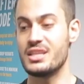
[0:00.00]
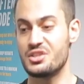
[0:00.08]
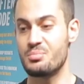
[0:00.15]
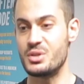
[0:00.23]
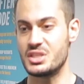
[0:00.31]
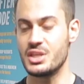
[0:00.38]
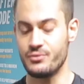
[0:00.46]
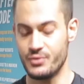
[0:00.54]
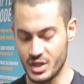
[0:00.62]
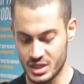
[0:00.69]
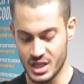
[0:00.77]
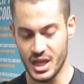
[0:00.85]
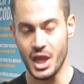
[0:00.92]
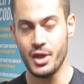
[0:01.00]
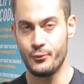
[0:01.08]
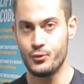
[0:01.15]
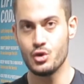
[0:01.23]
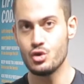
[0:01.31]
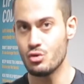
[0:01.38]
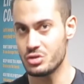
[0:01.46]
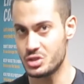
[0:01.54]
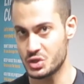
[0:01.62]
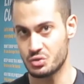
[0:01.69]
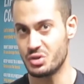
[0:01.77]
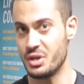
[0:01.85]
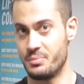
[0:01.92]
And specifically if you
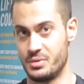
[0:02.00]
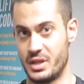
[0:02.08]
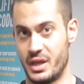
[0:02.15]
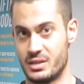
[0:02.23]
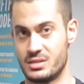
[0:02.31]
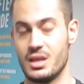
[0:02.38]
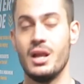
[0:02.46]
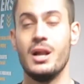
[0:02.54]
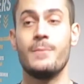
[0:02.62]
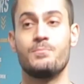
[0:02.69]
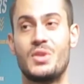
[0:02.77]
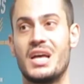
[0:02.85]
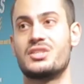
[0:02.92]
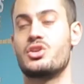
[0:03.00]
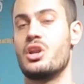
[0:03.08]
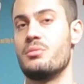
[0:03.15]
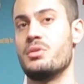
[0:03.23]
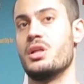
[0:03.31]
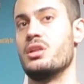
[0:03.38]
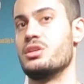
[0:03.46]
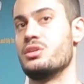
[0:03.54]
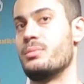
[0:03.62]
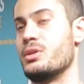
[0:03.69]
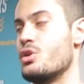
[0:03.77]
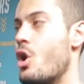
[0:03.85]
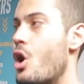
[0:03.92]
use 3 plates, that's gonna be a little
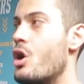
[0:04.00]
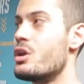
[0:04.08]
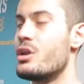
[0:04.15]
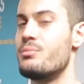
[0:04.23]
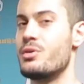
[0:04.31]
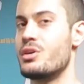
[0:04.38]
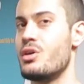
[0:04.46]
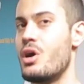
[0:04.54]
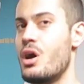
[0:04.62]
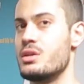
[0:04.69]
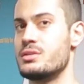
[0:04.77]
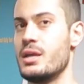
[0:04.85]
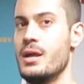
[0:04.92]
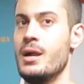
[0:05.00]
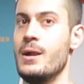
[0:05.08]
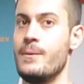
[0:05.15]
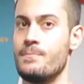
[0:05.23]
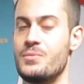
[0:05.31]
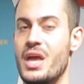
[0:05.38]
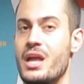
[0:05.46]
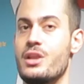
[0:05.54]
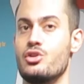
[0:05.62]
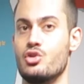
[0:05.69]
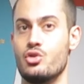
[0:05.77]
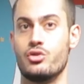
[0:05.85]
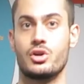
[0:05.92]
bit harder because
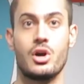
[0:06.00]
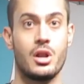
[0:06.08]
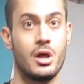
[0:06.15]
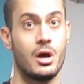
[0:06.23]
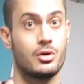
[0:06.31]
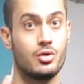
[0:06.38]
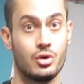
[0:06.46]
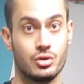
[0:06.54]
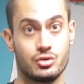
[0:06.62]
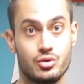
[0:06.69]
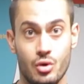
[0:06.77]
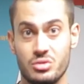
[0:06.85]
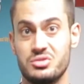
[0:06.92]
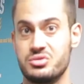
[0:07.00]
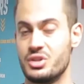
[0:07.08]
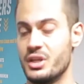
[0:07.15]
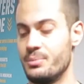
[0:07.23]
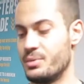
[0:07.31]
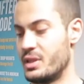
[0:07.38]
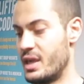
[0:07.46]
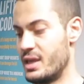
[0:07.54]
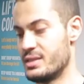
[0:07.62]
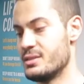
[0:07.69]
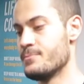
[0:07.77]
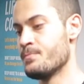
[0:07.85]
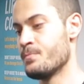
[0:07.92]
then you're gonna control 3 plates